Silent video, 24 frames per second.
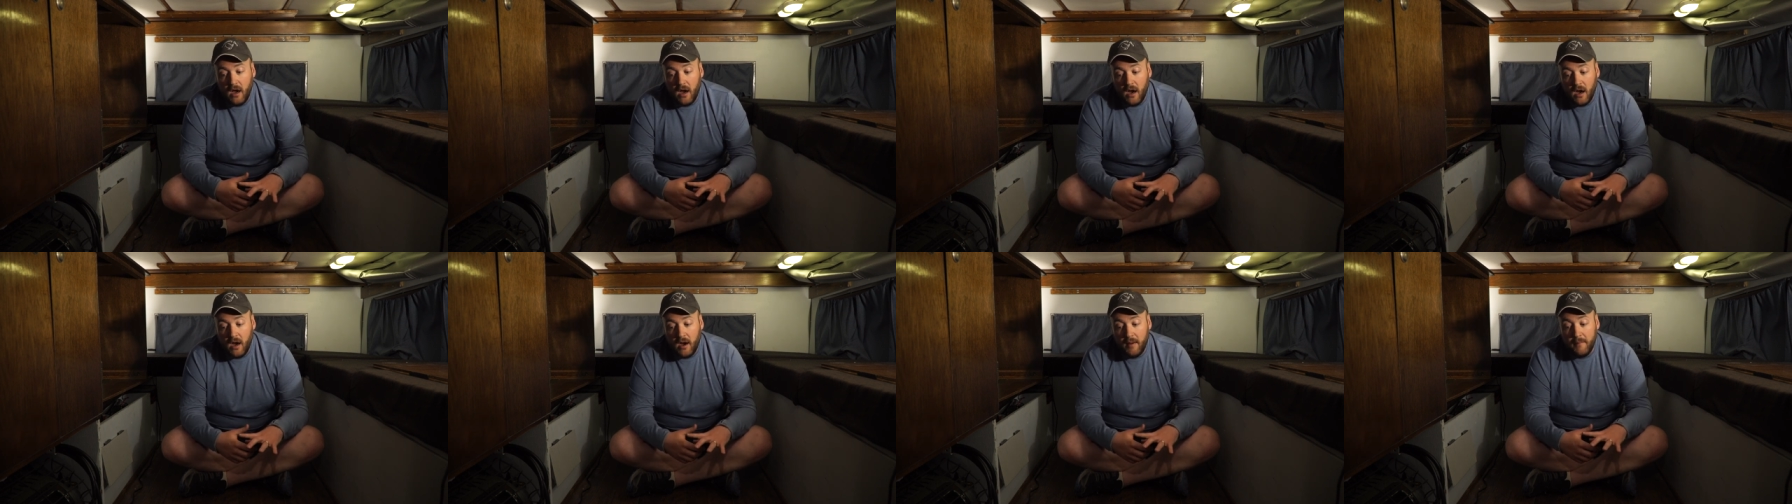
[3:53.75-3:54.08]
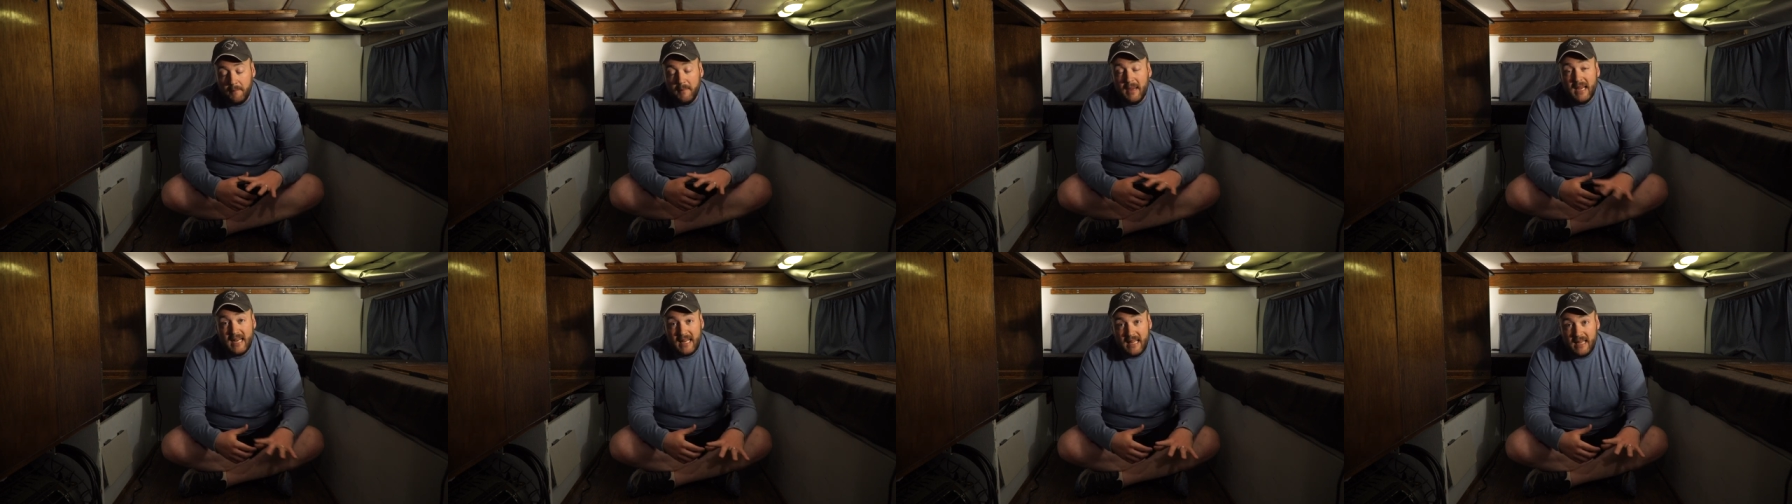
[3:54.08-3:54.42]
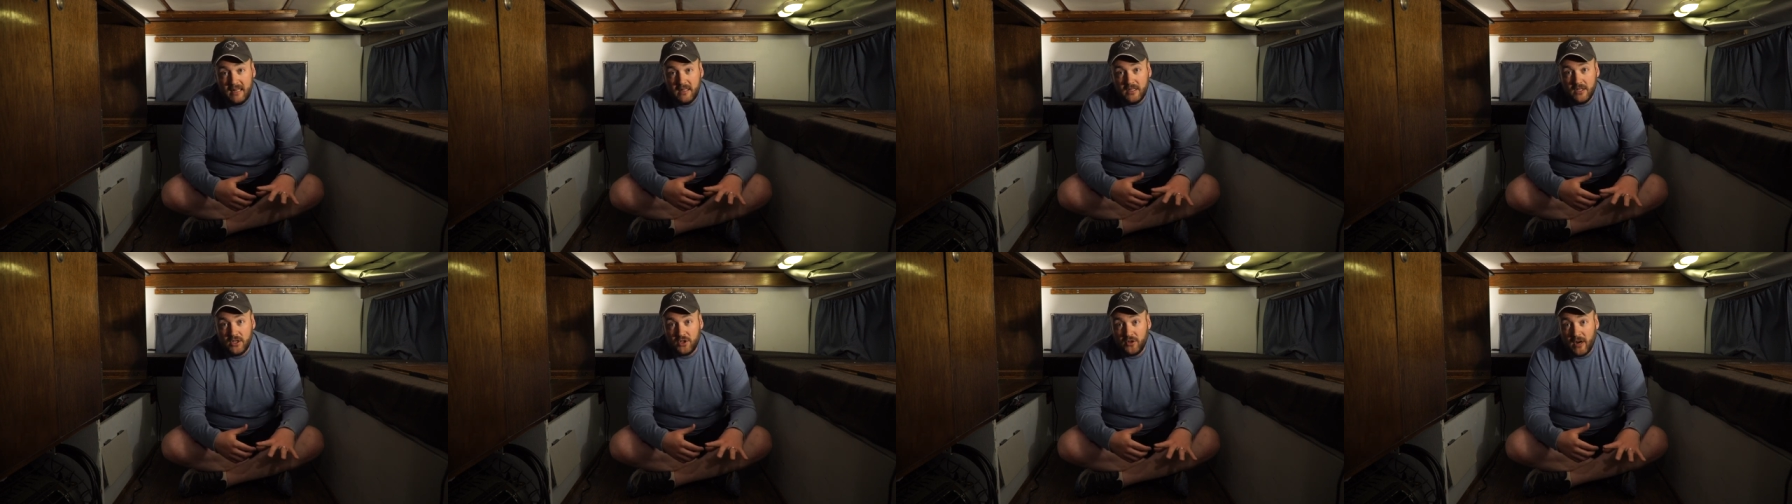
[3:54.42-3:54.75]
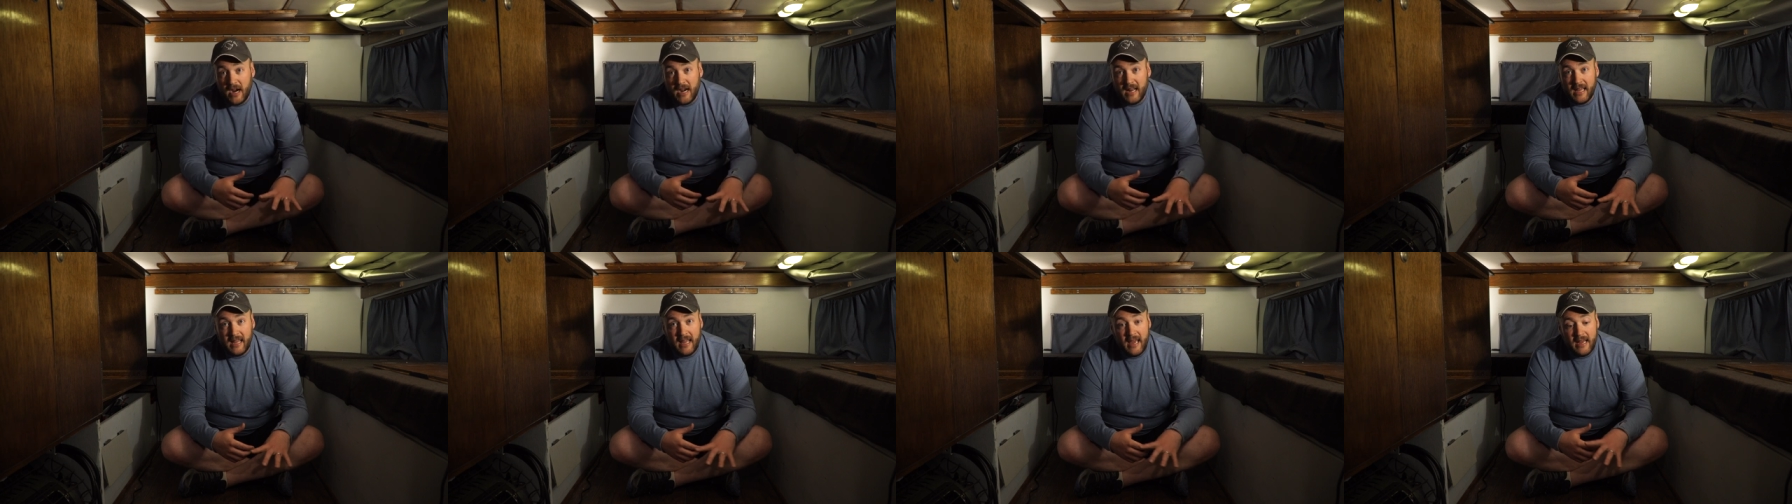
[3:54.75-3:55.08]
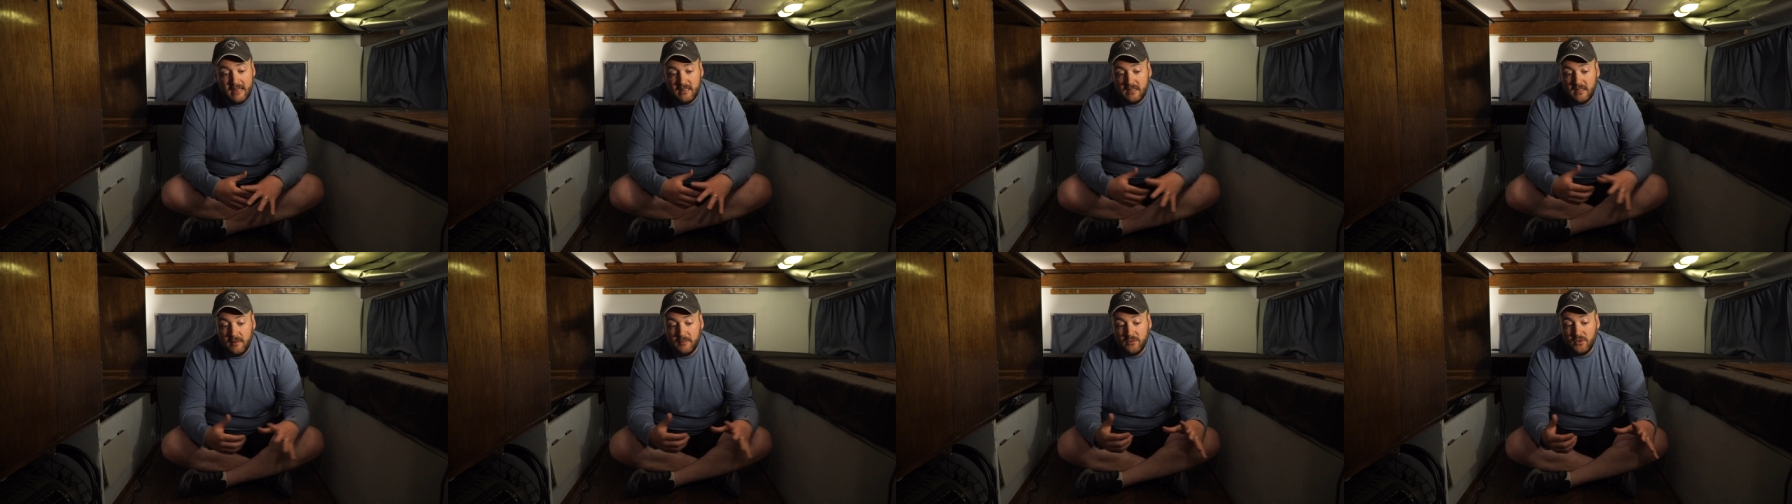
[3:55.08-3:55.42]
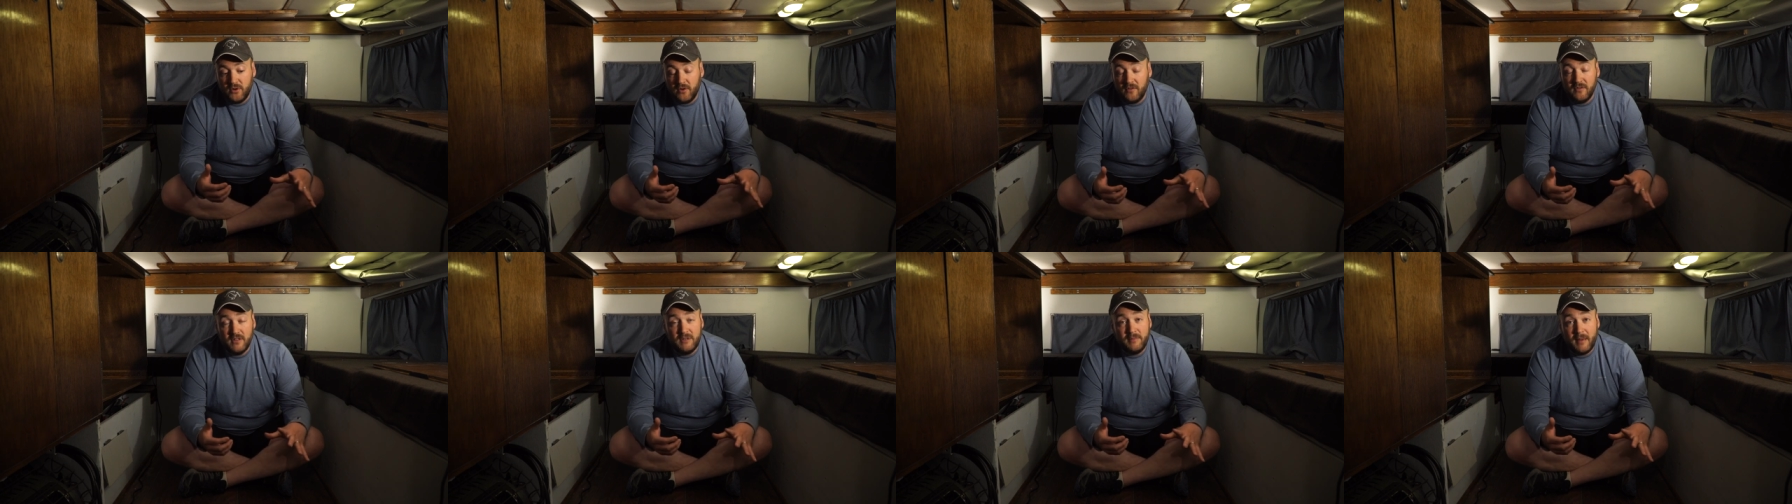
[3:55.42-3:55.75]
uh, meeting to try to get some
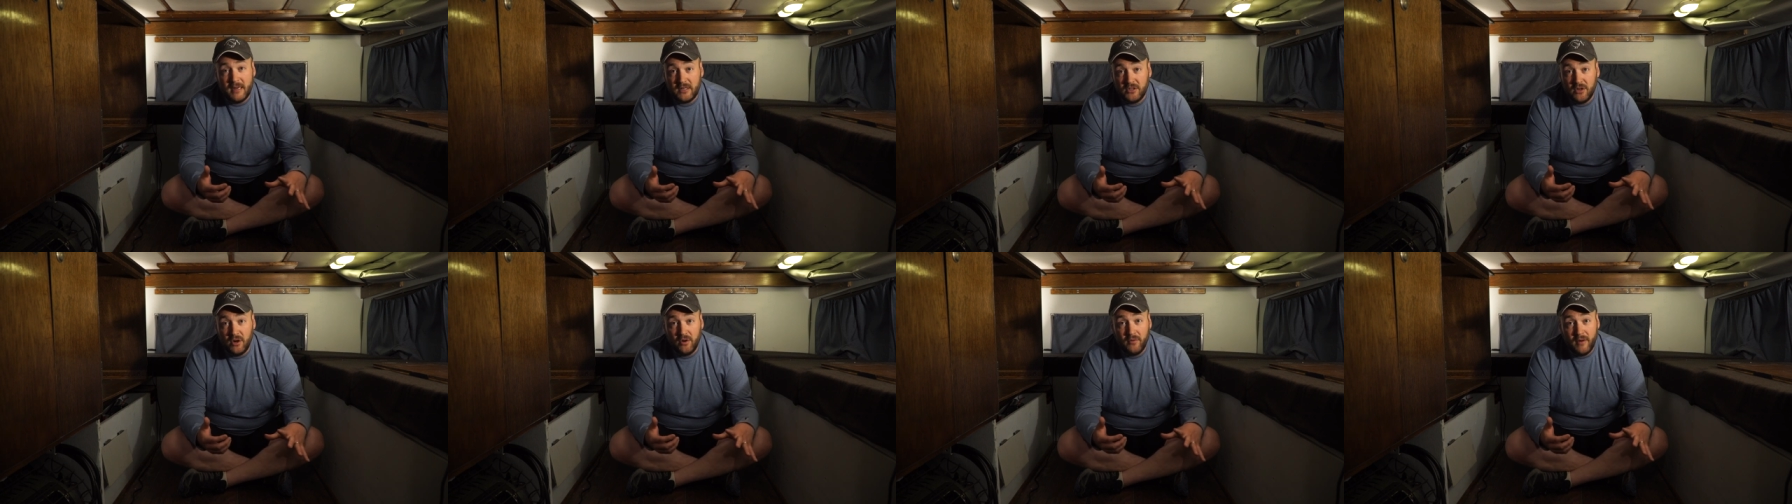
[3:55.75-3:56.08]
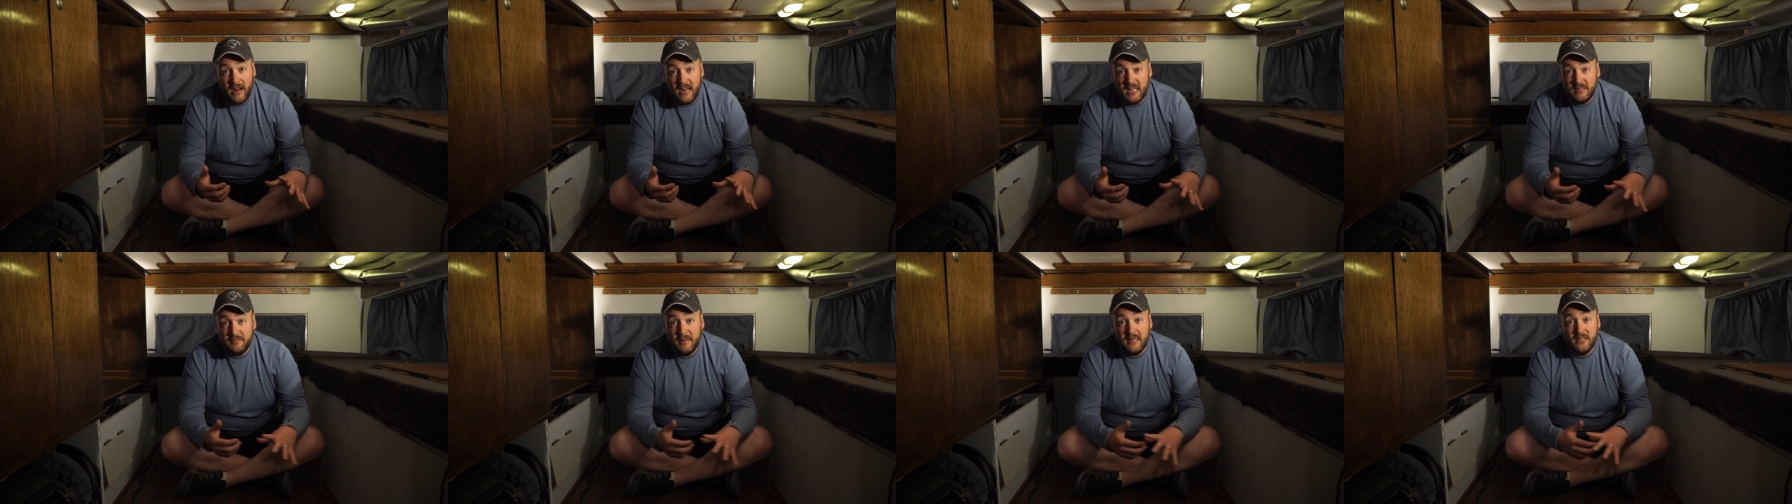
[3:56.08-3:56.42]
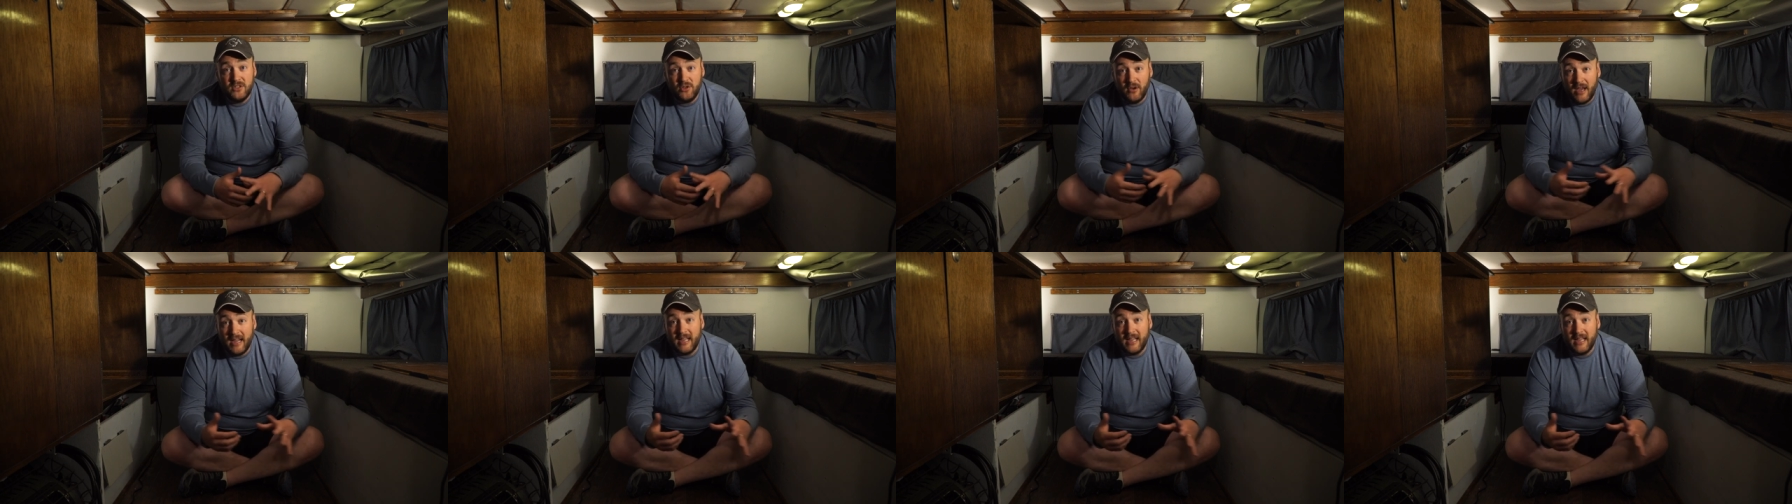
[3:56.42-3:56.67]
sort of special arrangement so